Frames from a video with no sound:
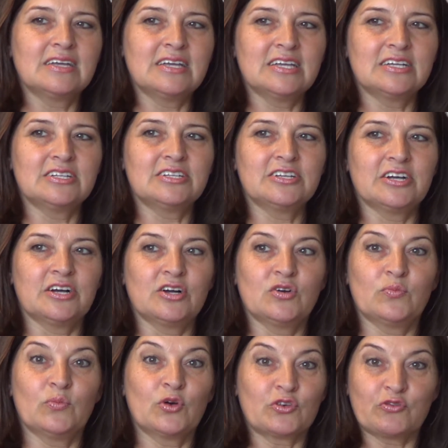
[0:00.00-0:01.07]
in
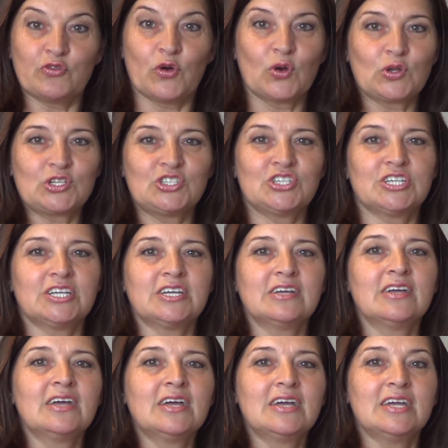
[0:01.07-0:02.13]
morphology,